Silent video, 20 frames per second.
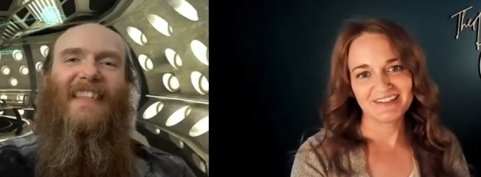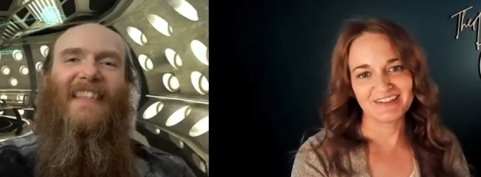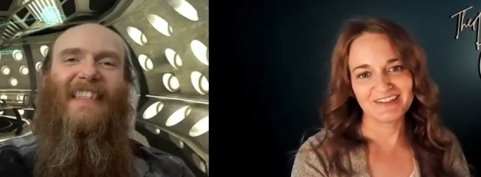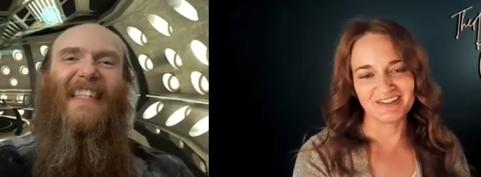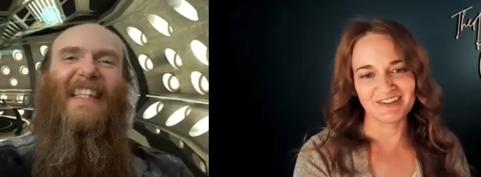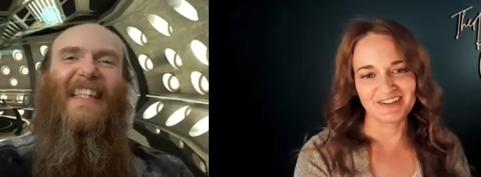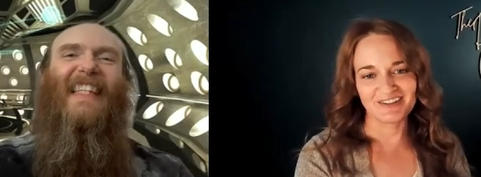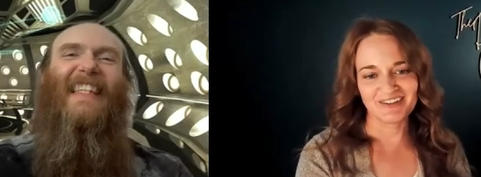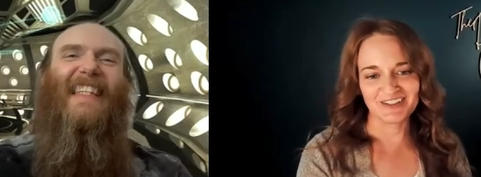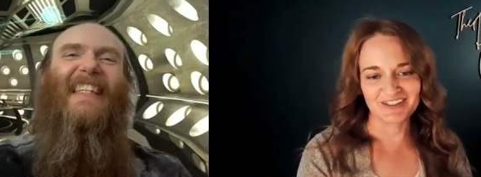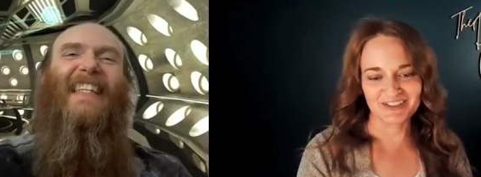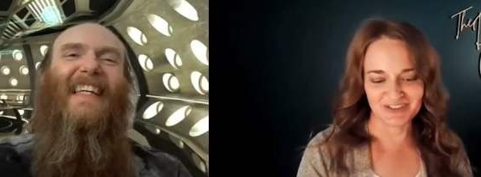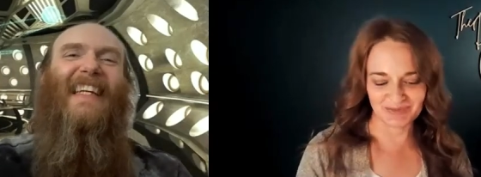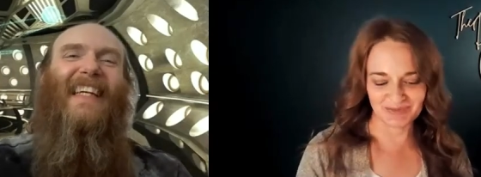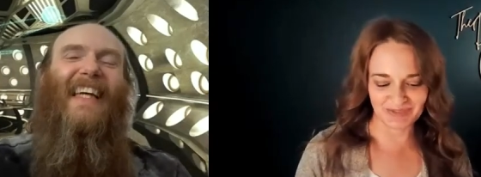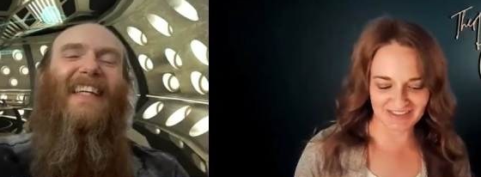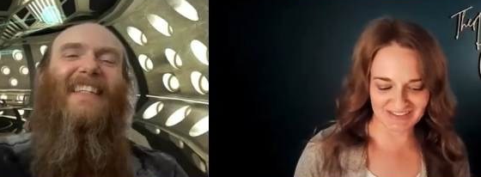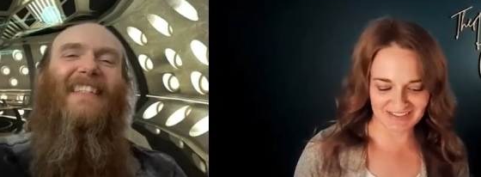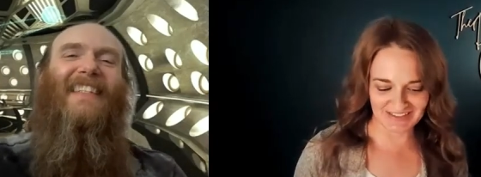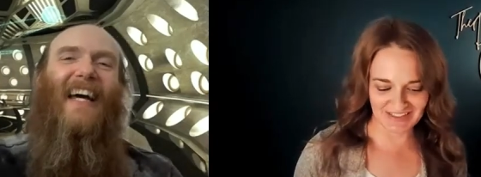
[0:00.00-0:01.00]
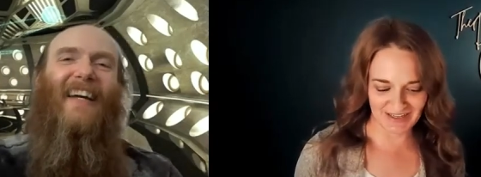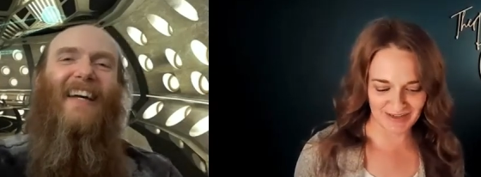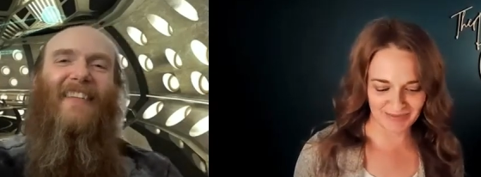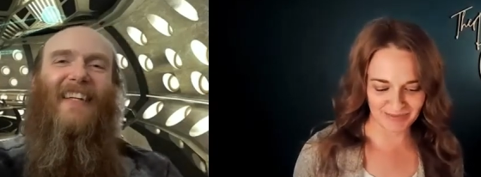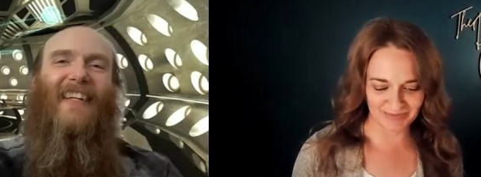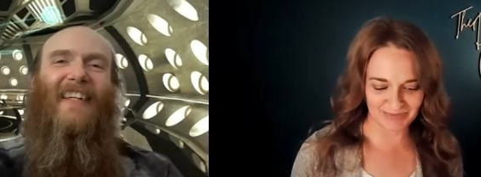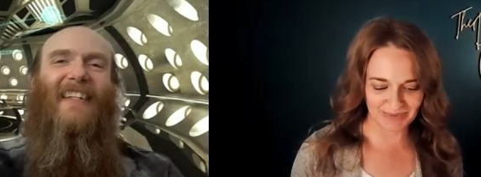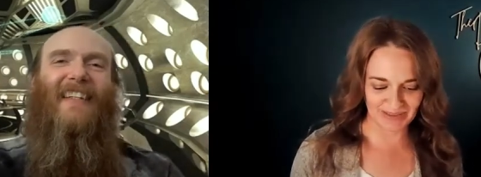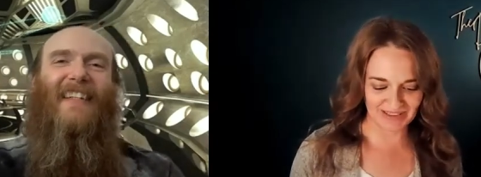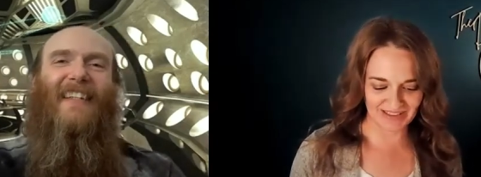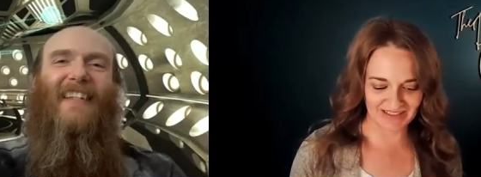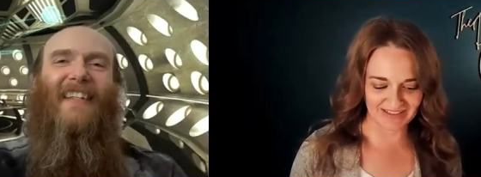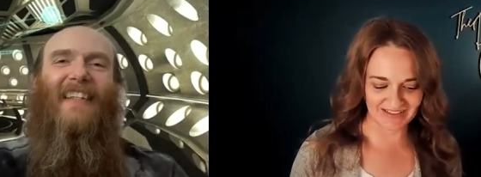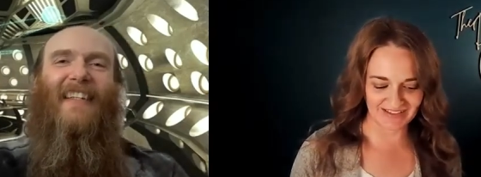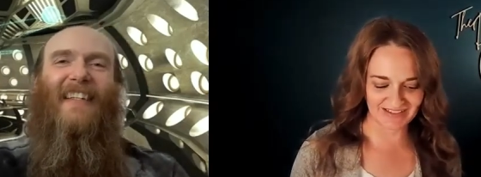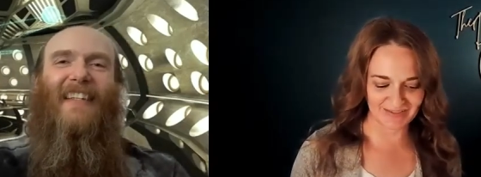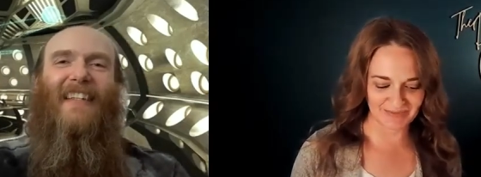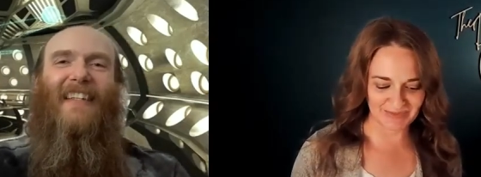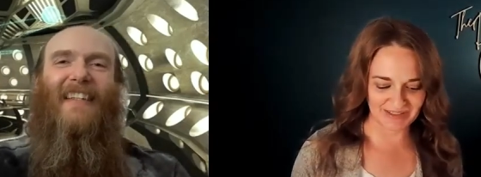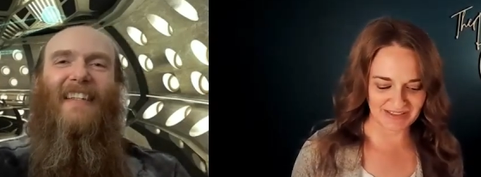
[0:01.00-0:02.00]
Speaker 1: you know, a dream exactly. like that. But
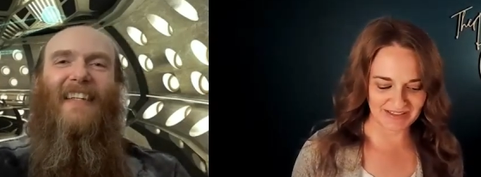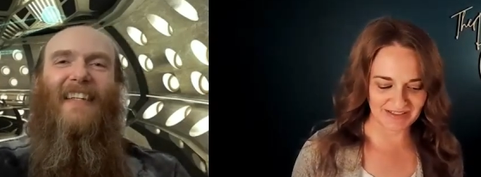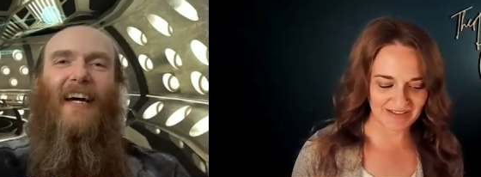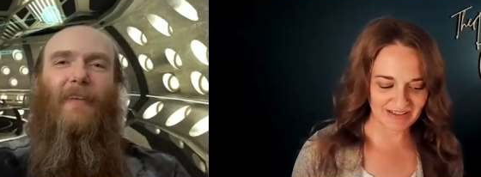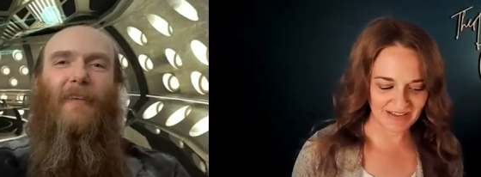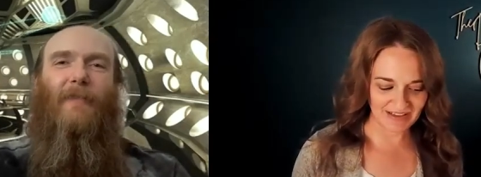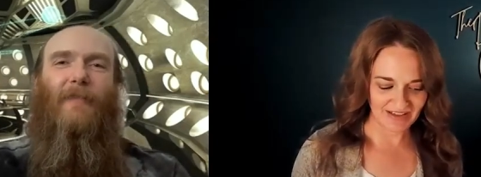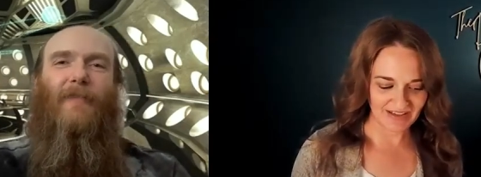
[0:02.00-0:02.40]
I mean, yeah.